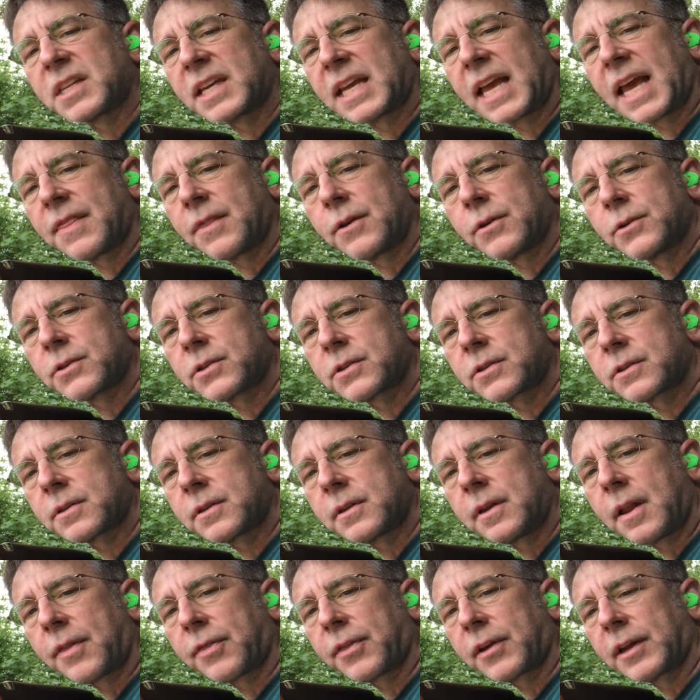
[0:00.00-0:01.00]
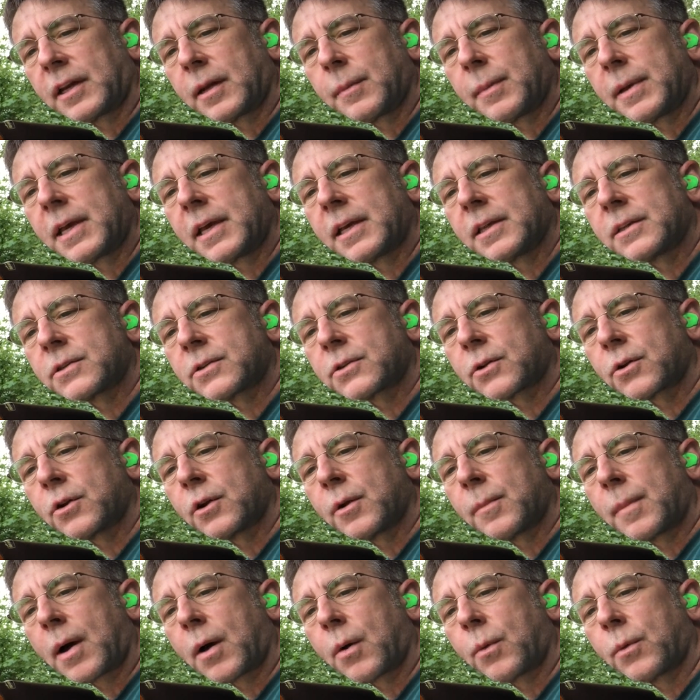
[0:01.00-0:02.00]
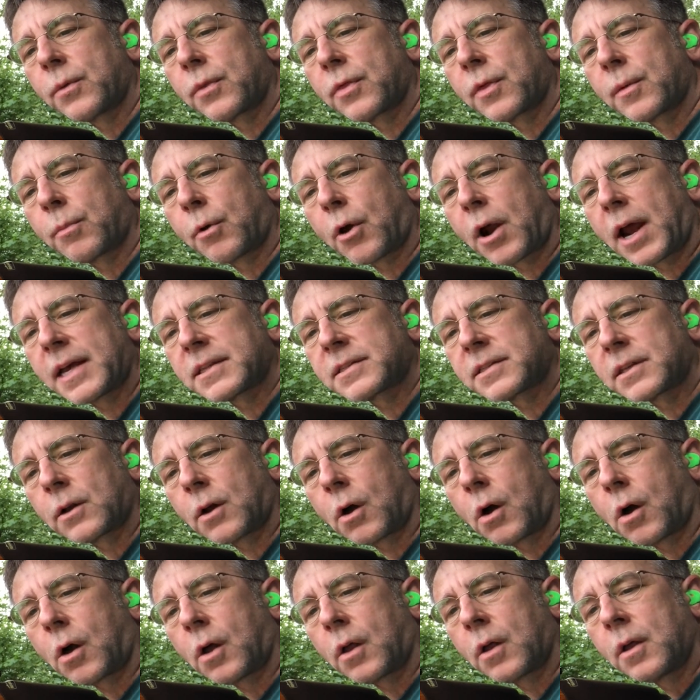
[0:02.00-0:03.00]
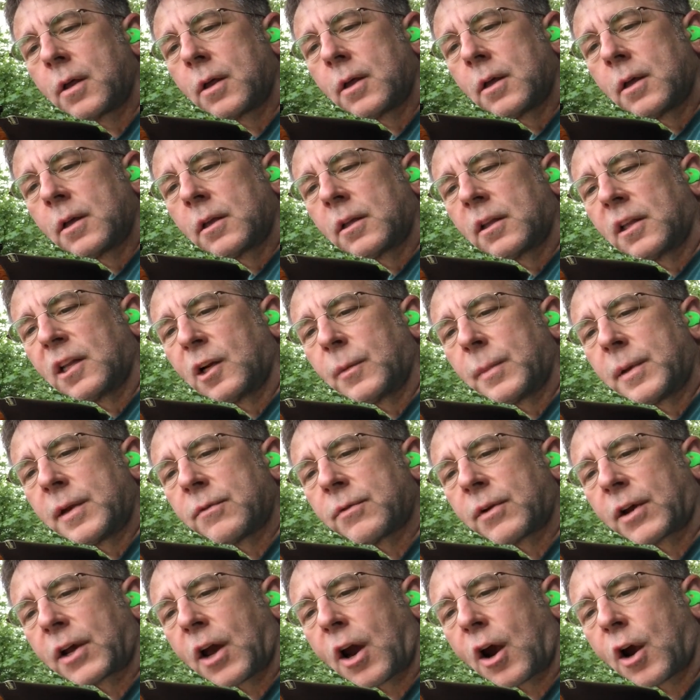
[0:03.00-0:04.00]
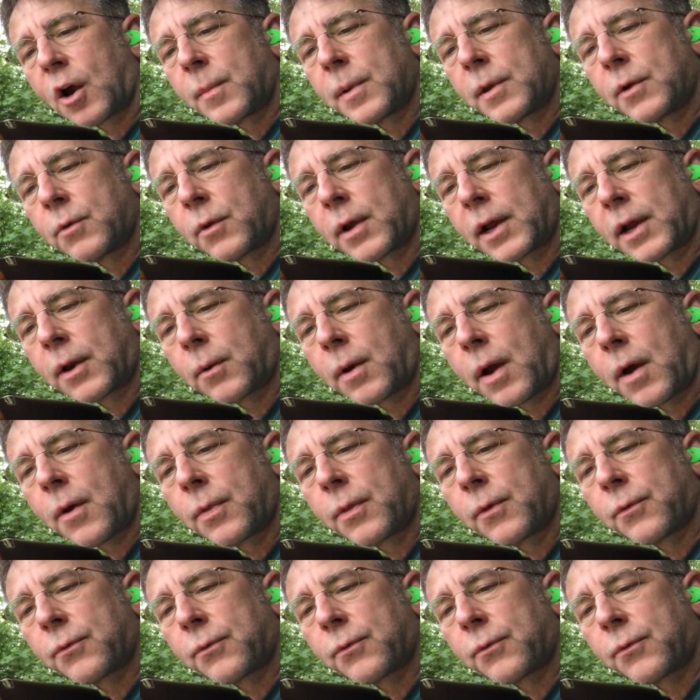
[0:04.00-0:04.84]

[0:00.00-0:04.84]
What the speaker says: again, there's nothing to be concerned about with the brass at all. A little bit of a carbon ring around the